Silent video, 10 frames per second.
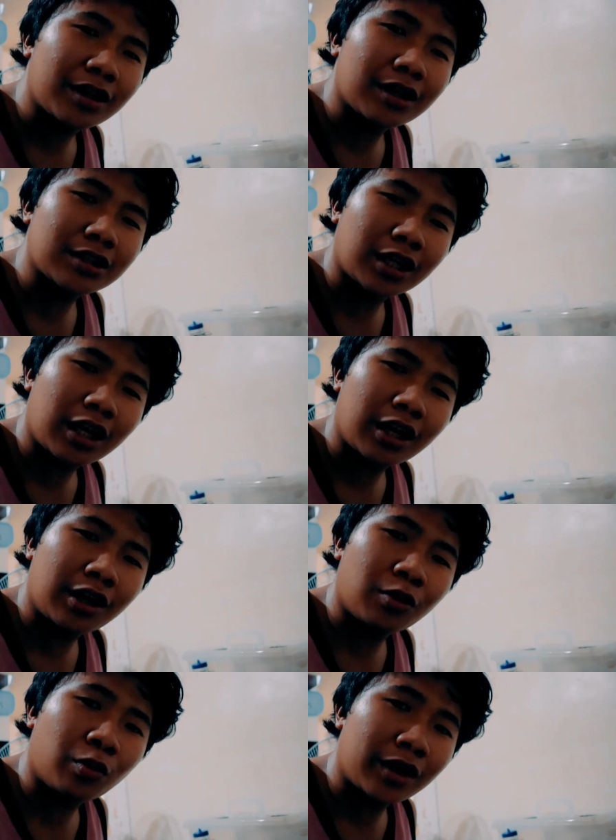because
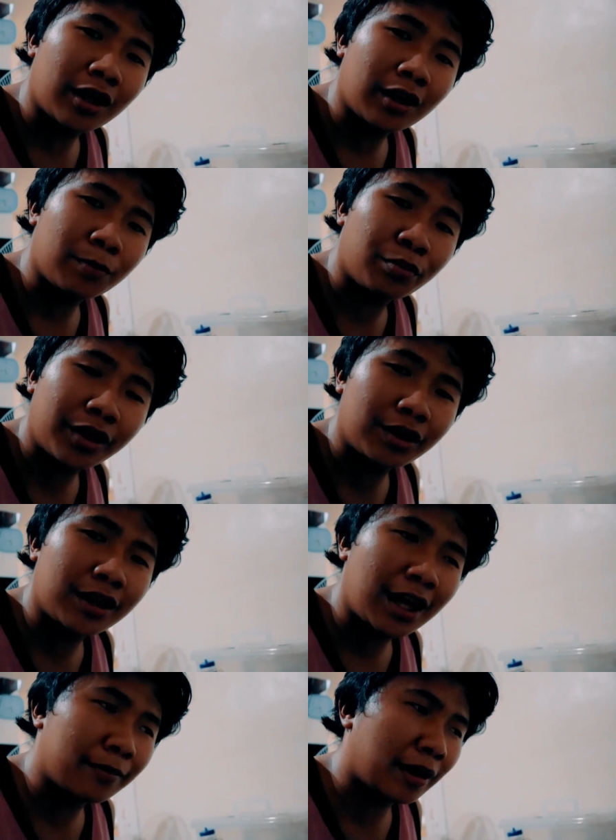I'd wanna
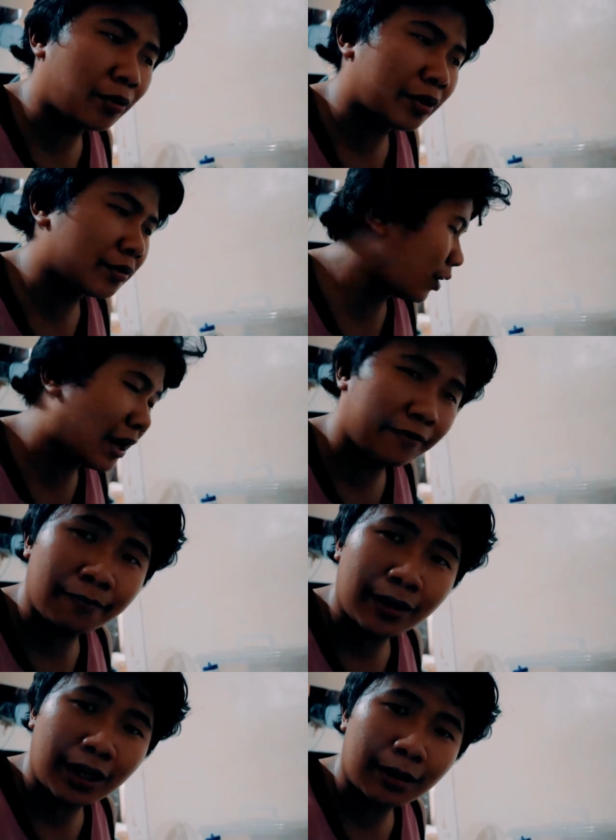breed them. I want to
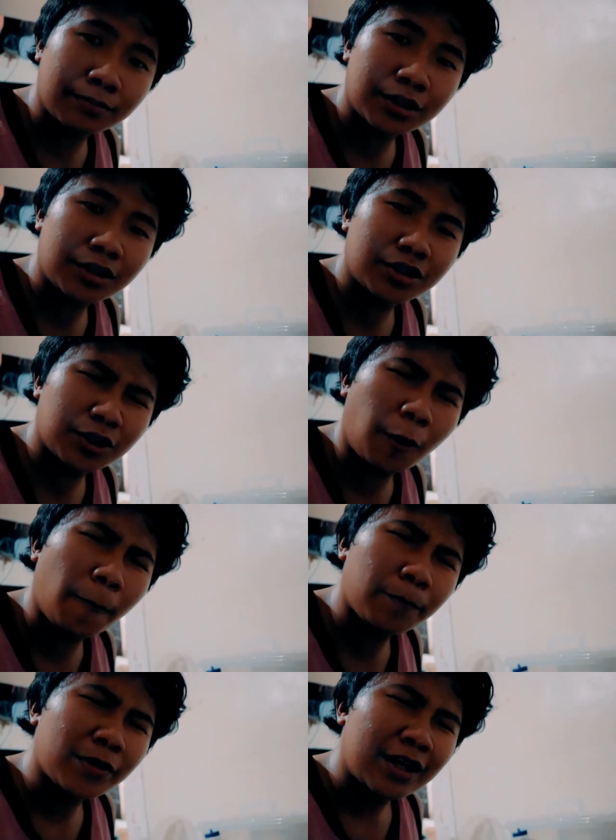have many hamsters,
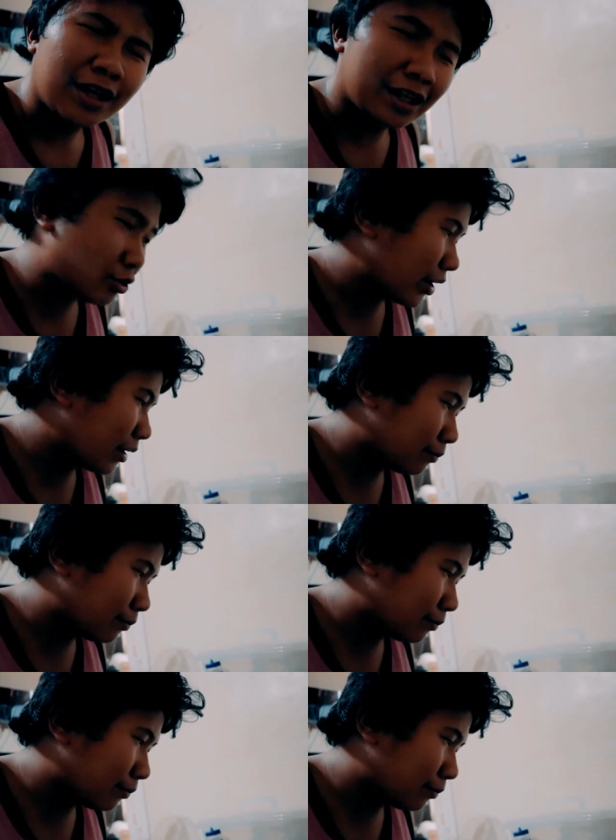so that's why I